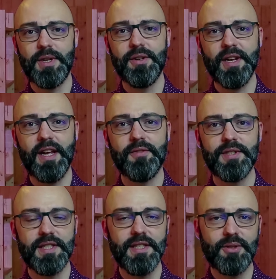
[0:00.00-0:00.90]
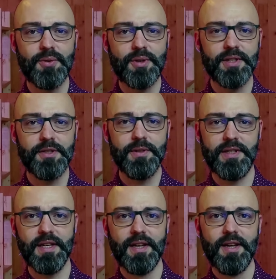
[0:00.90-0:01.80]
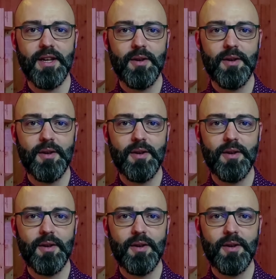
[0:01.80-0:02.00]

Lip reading: and we couldn't have a C2 continuity.